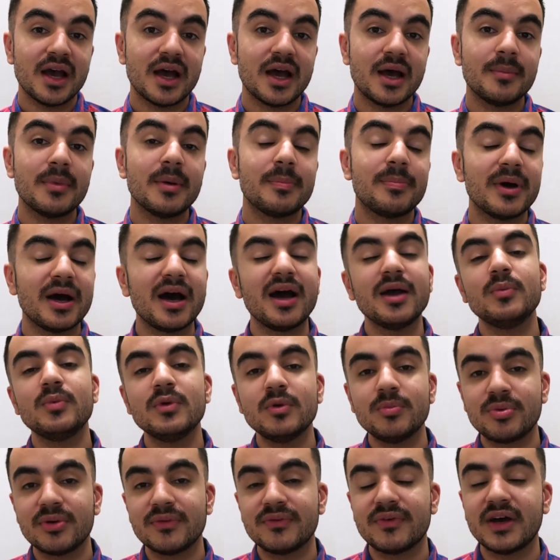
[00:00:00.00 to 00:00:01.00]
um, but I
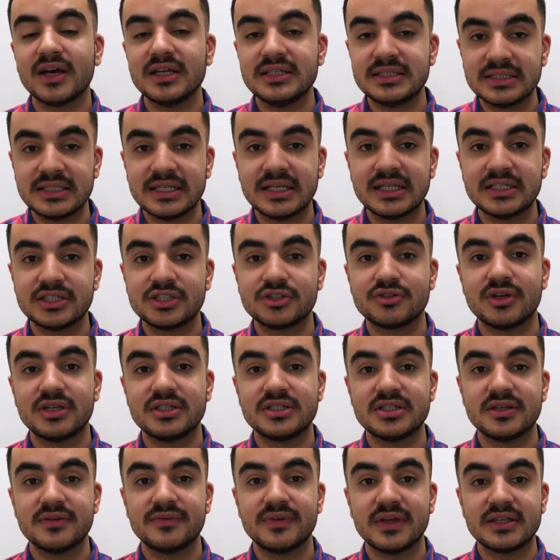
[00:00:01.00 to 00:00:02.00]
will provide an
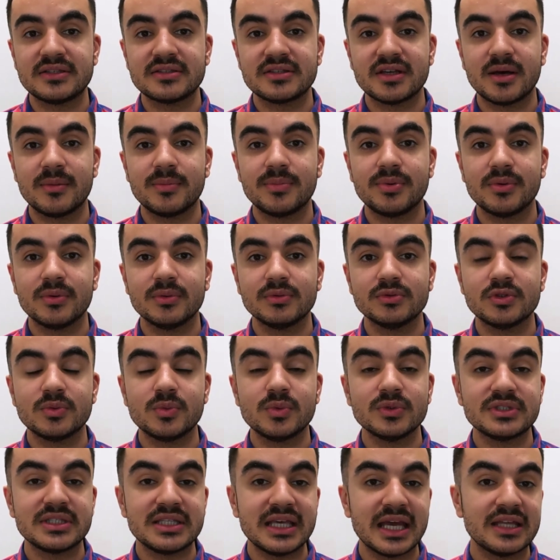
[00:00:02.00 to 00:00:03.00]
illustrative example
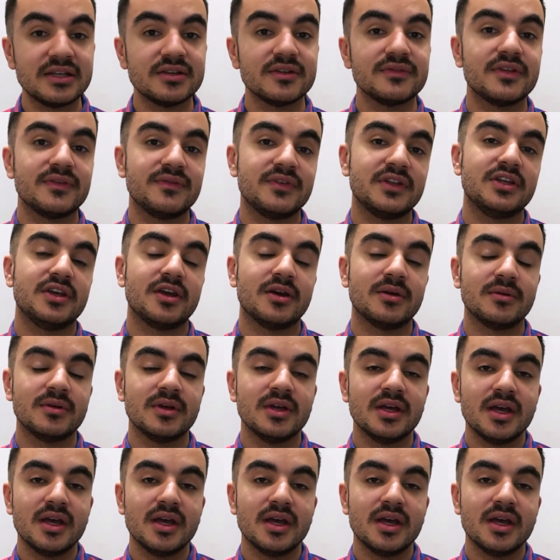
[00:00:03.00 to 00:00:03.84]
towards the end of the video